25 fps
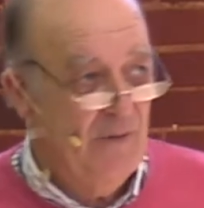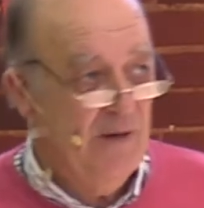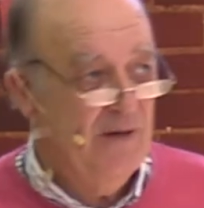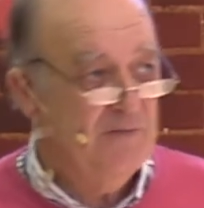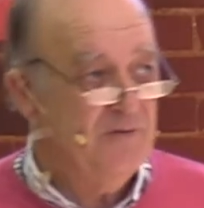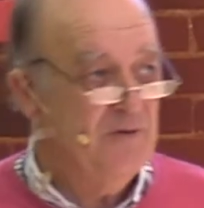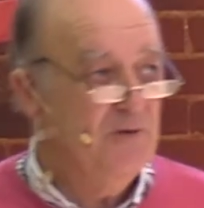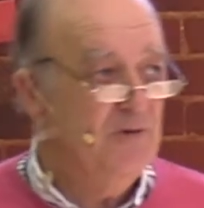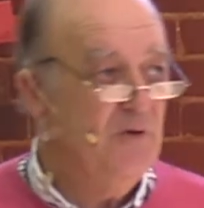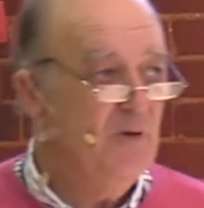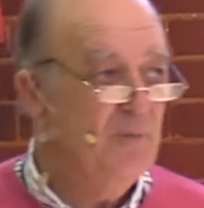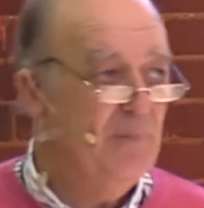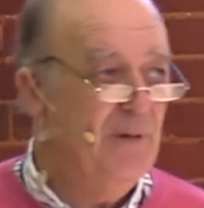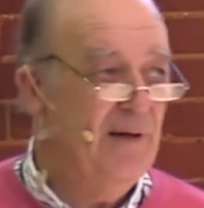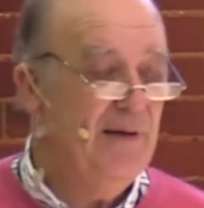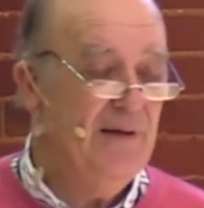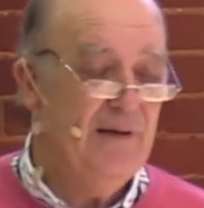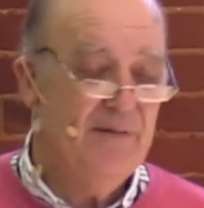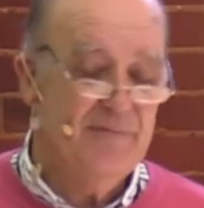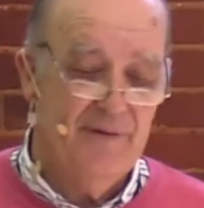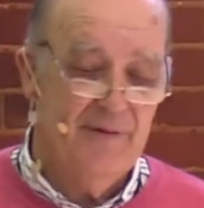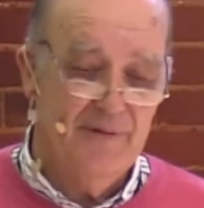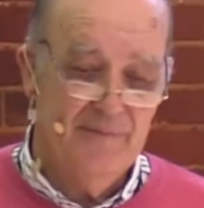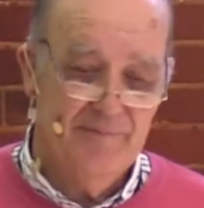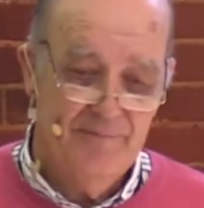when I was a new
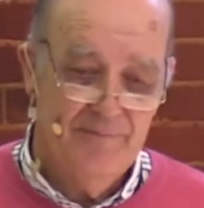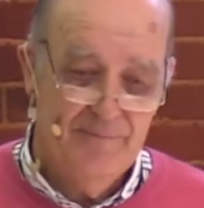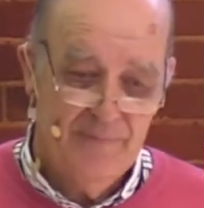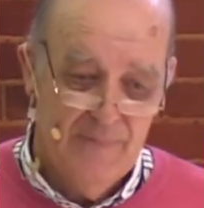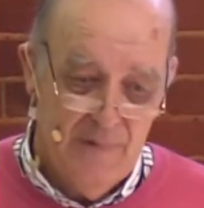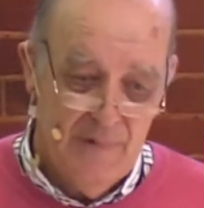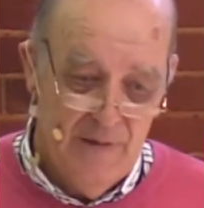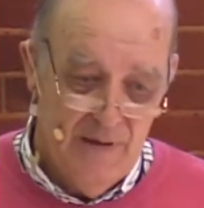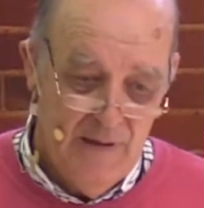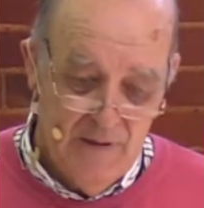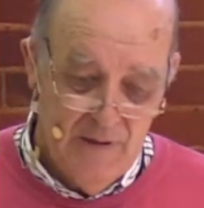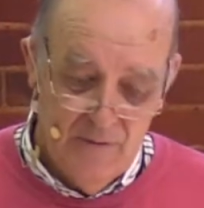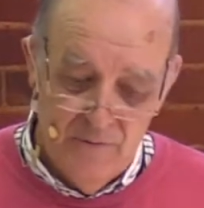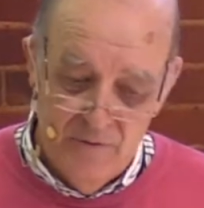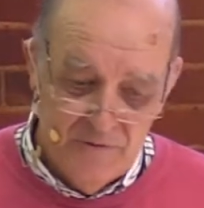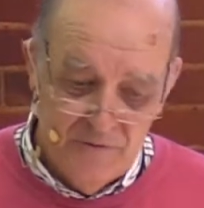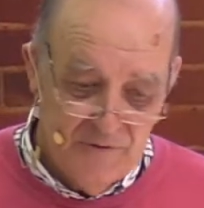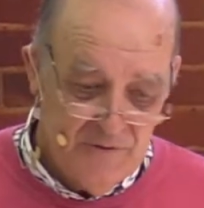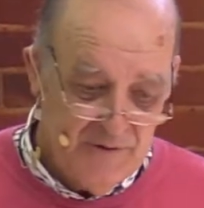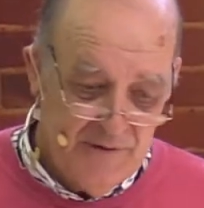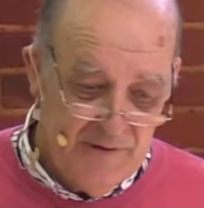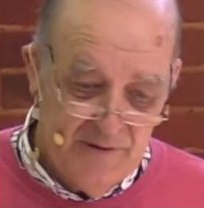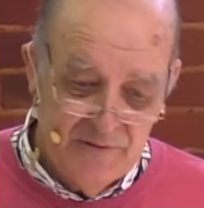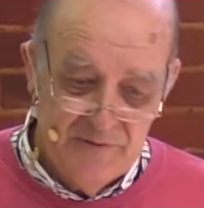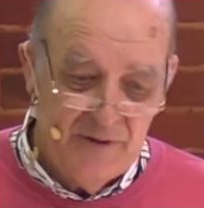believer. This
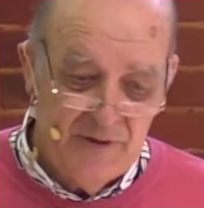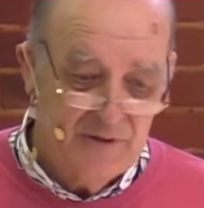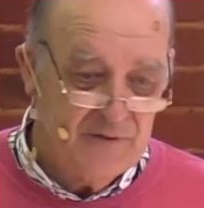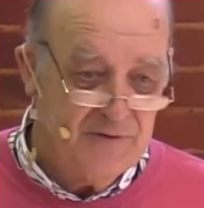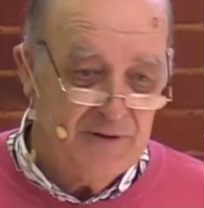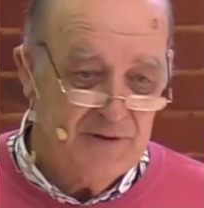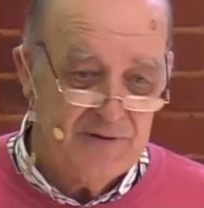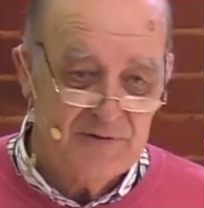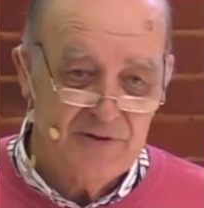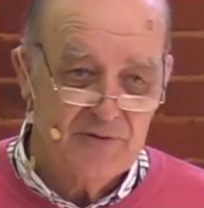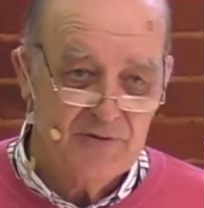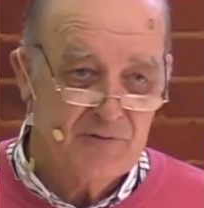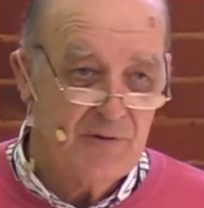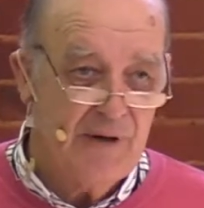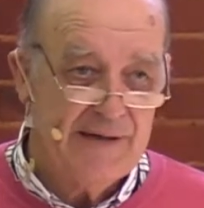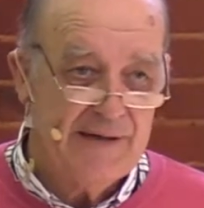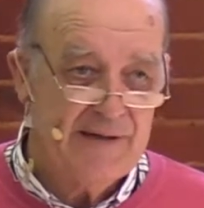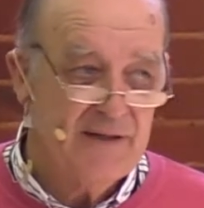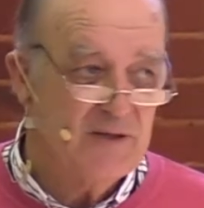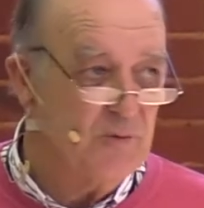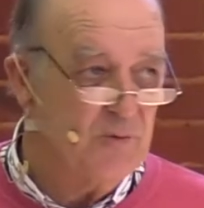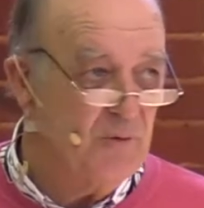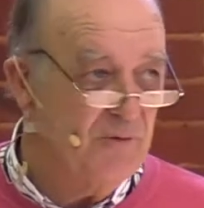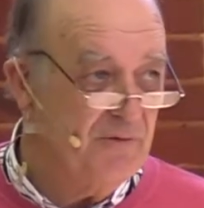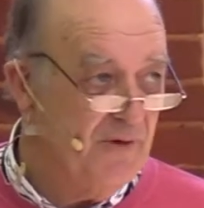is in the 60s. His
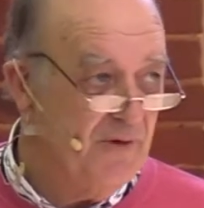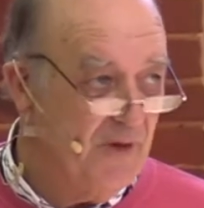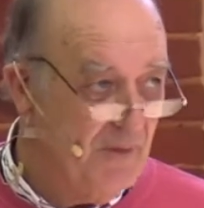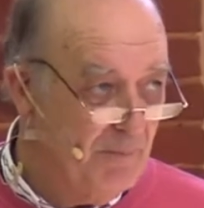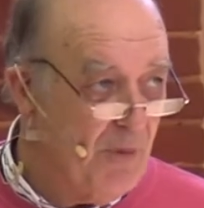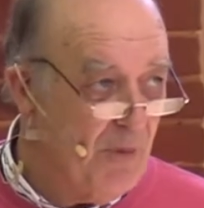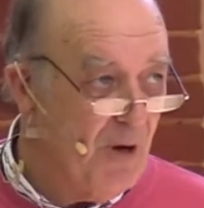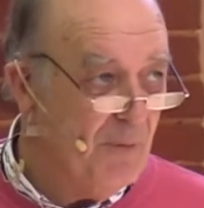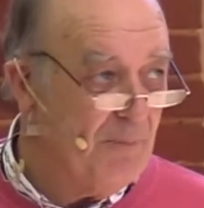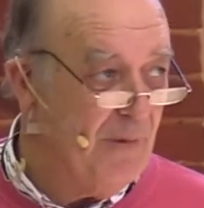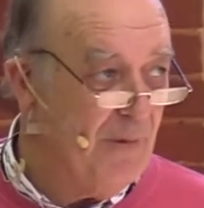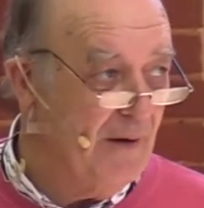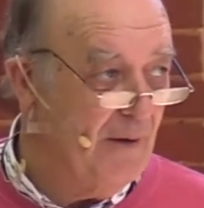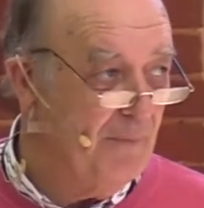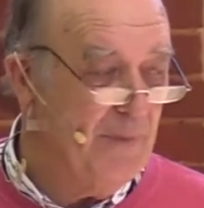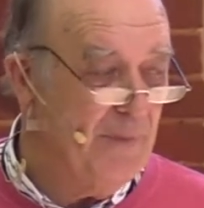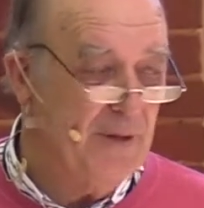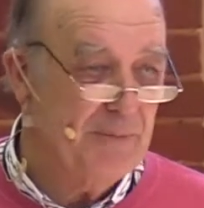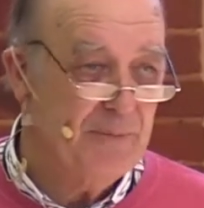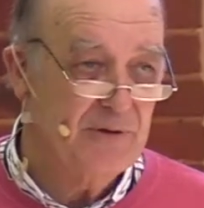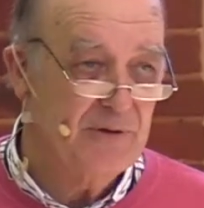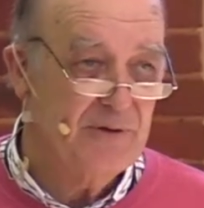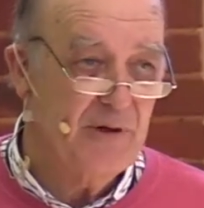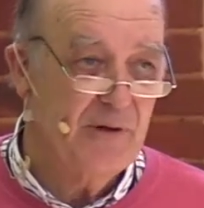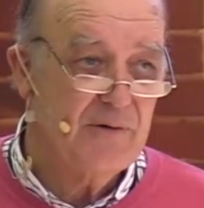writings were very popular.
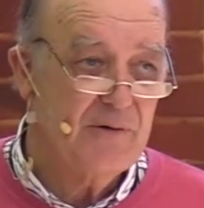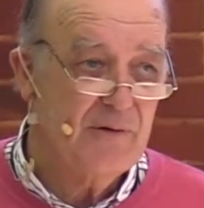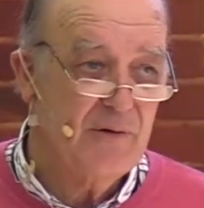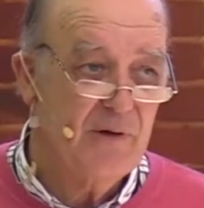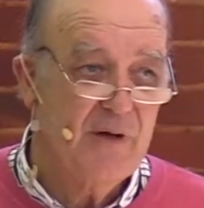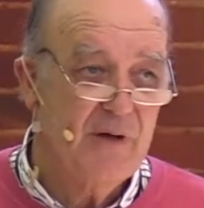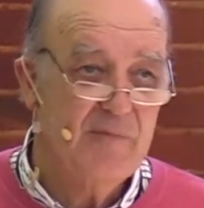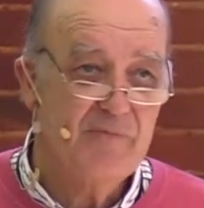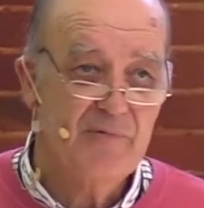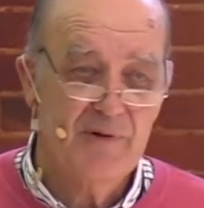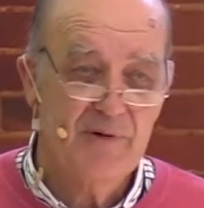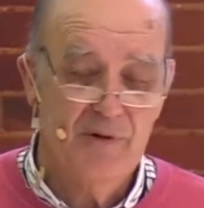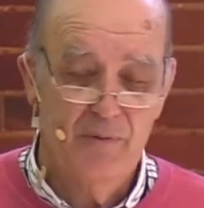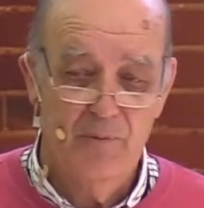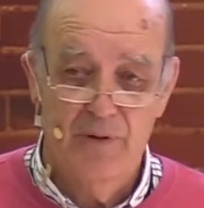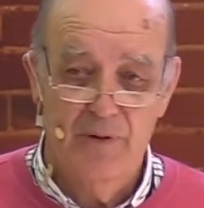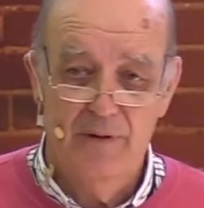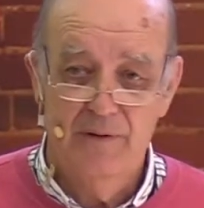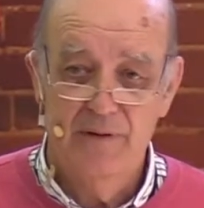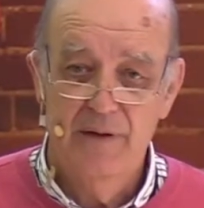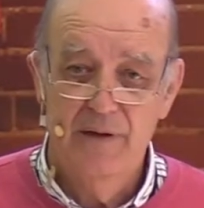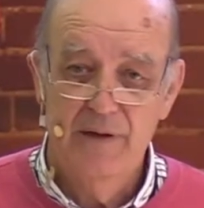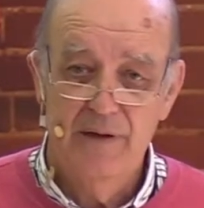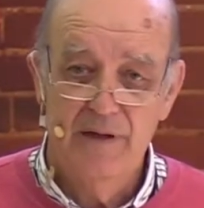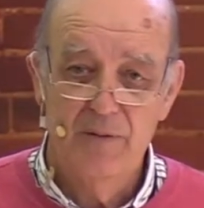People don't know him very
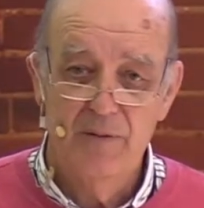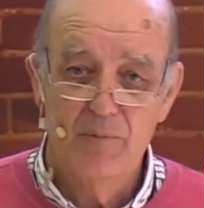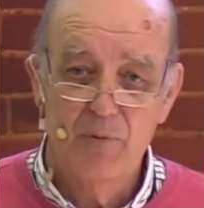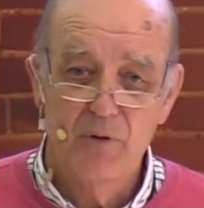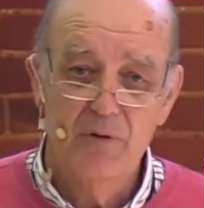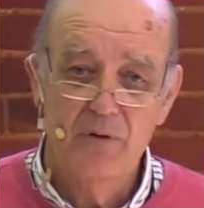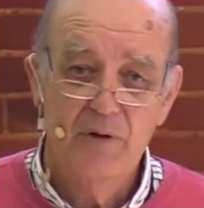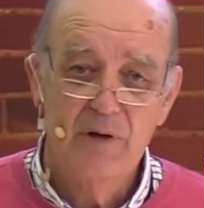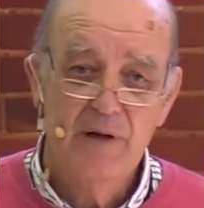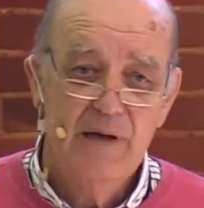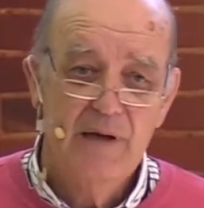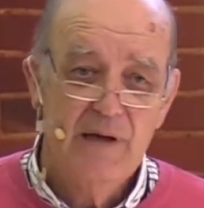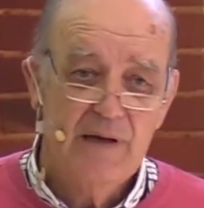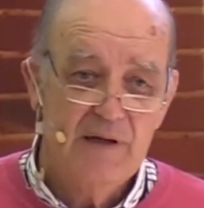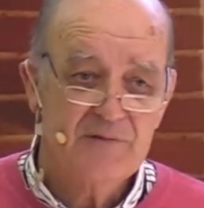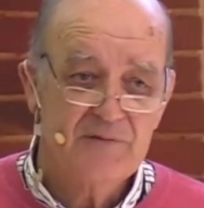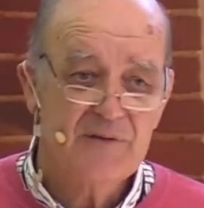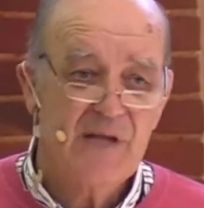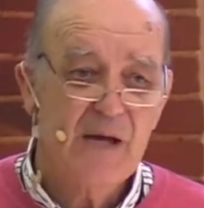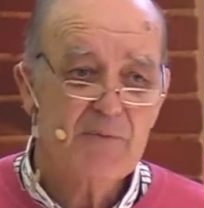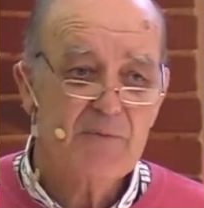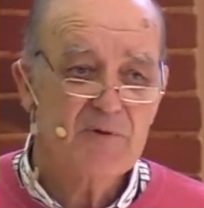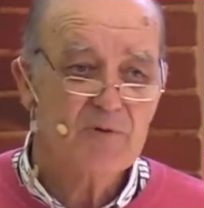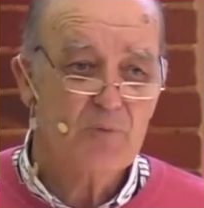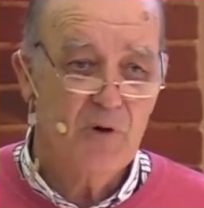well anymore. His
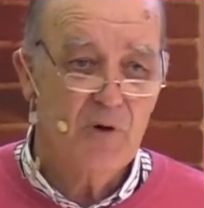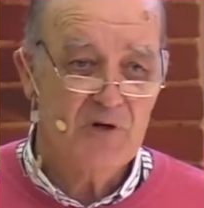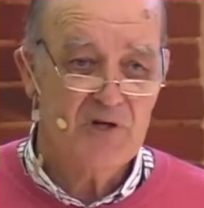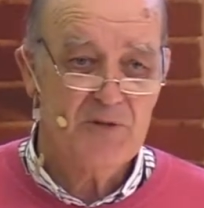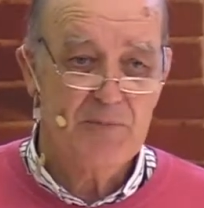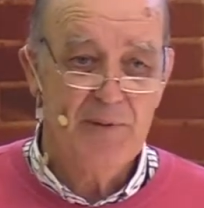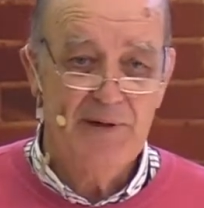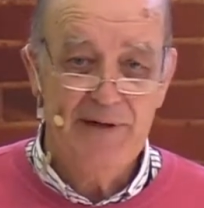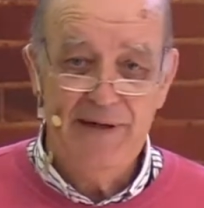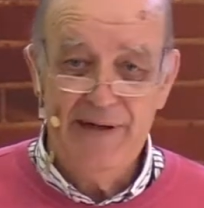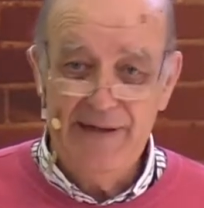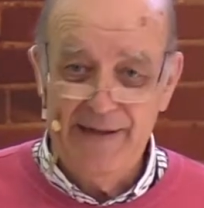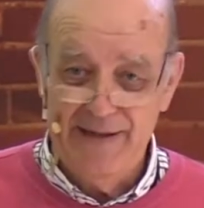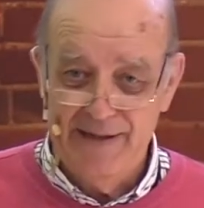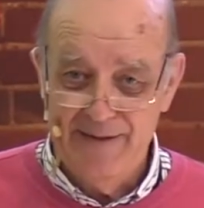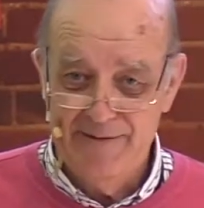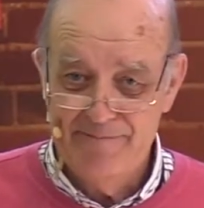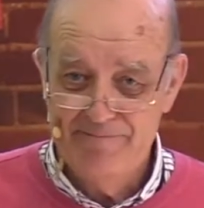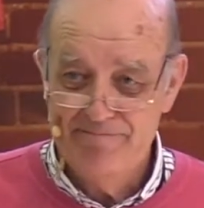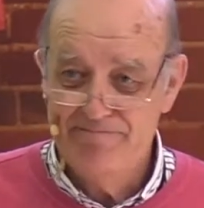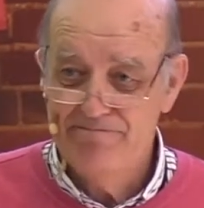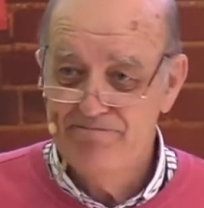name was Watchman Nee.